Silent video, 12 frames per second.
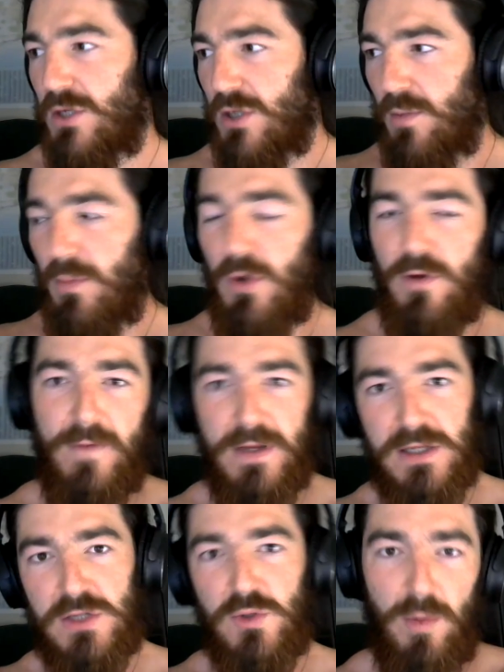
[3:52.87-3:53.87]
to move
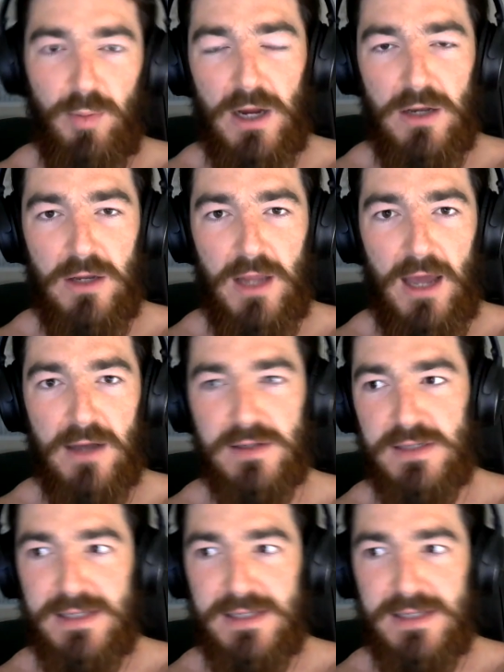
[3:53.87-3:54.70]
into a brand new house.